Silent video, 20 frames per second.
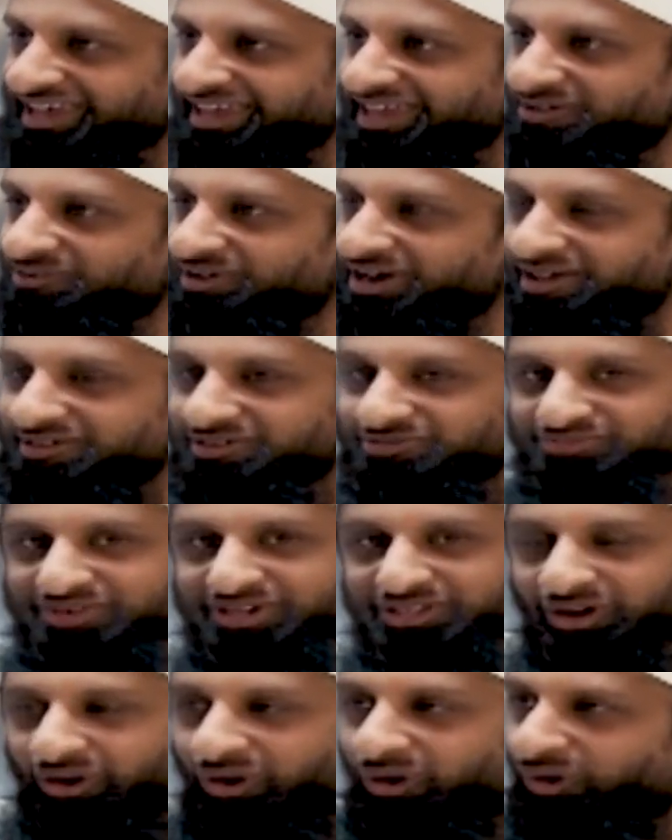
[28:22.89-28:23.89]
it will it
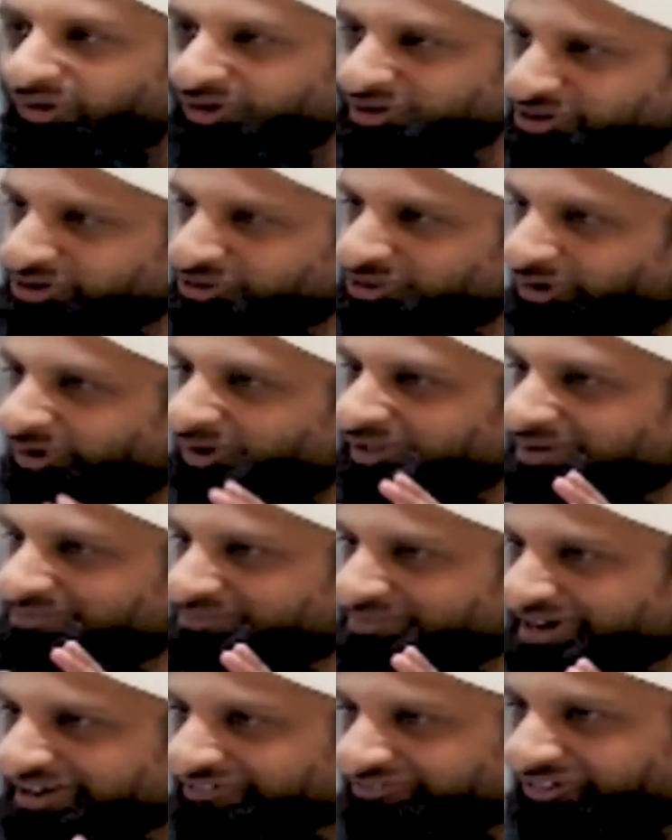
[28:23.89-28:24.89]
be the old, you know, the all the
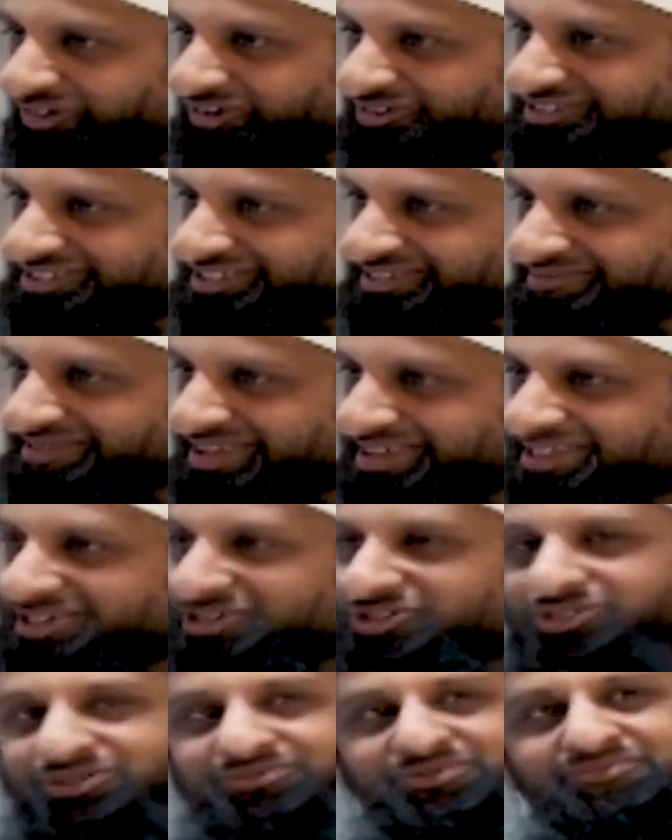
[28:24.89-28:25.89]
brick phones that
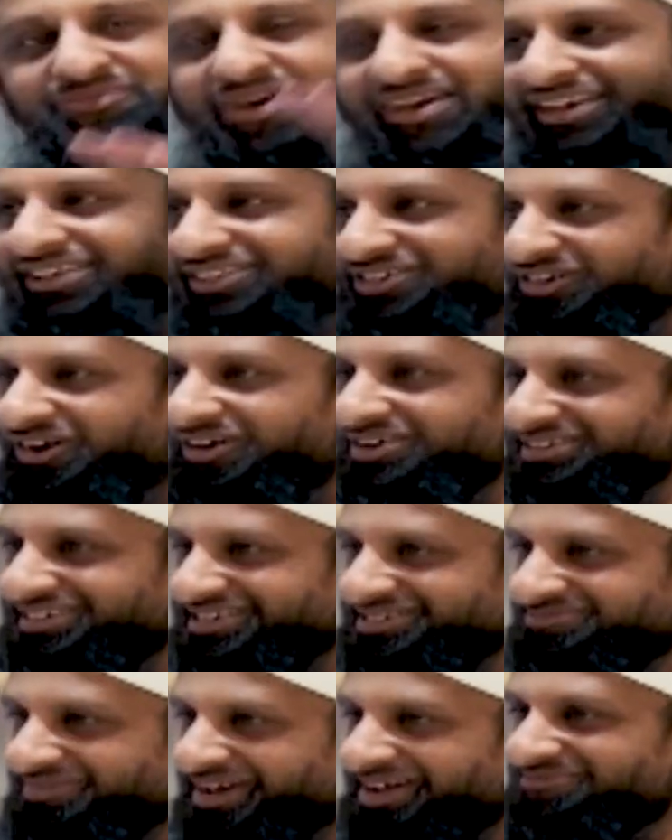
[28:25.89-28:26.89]
used to be back in the
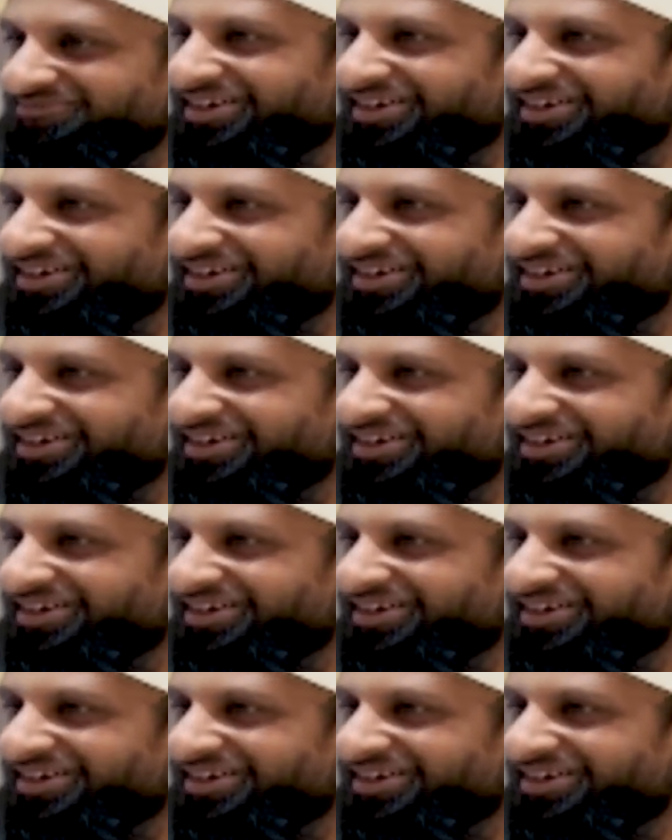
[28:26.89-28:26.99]
90s,